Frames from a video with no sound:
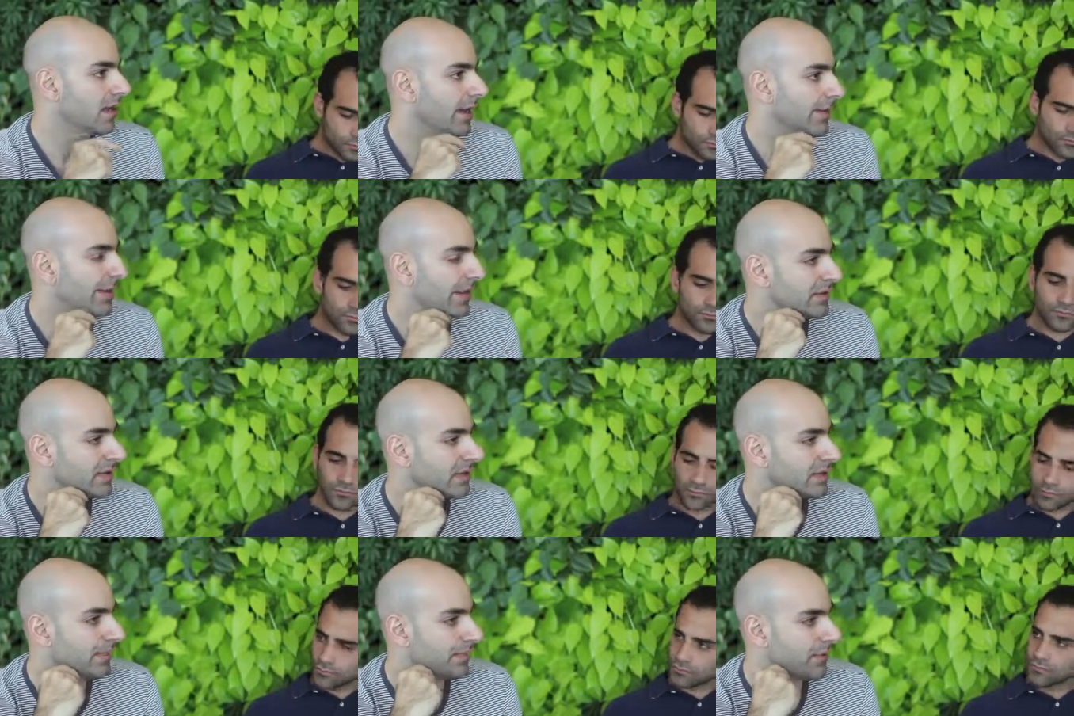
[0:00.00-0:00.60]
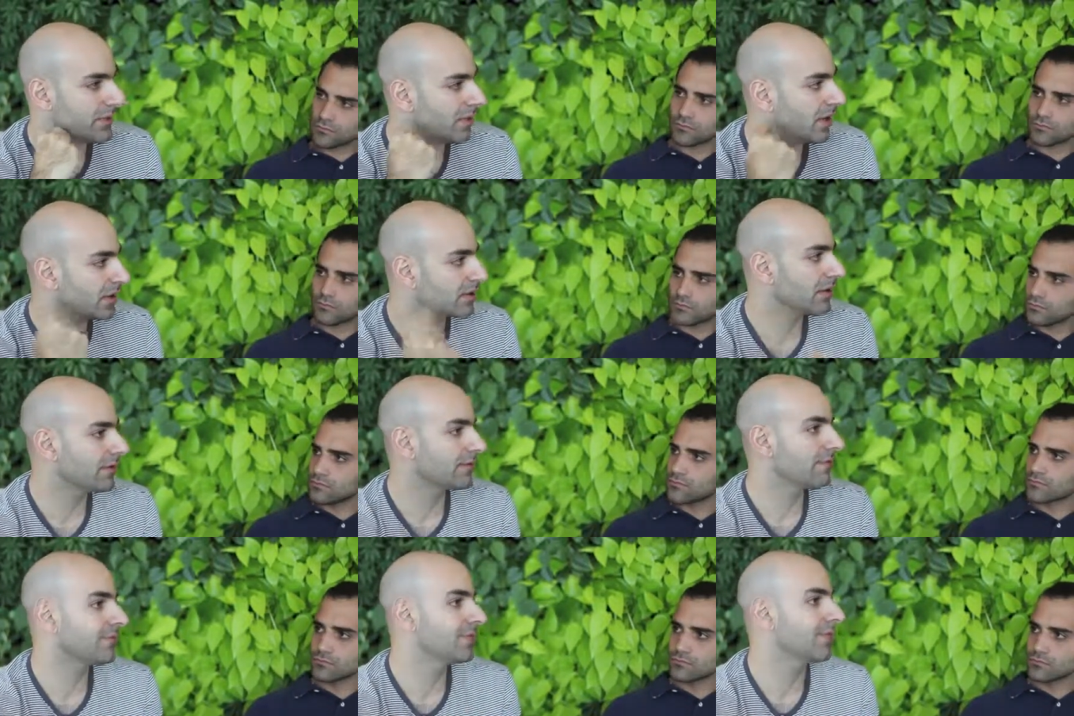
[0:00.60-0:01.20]
Speaker 1: around it a
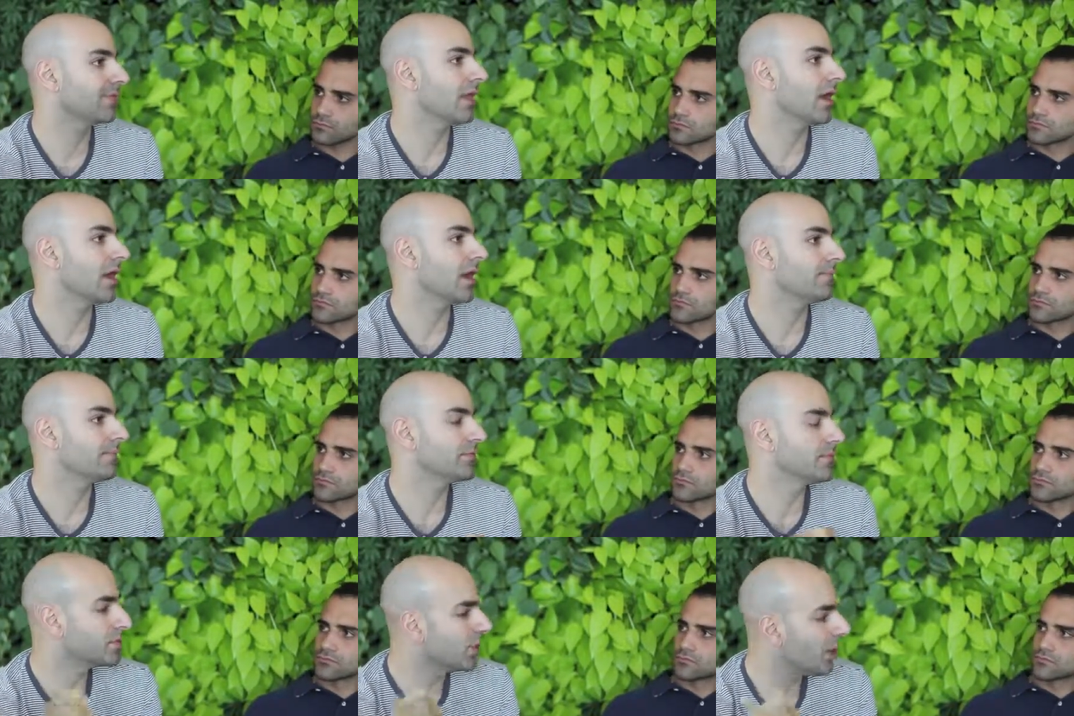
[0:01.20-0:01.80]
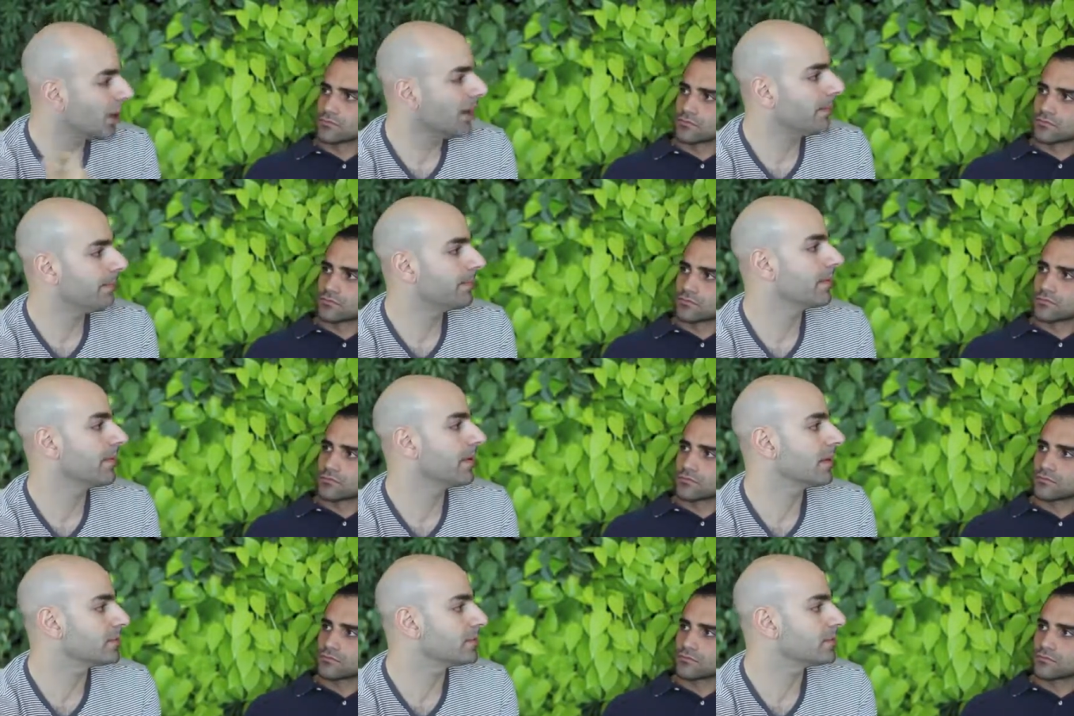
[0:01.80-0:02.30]
productive uh, job,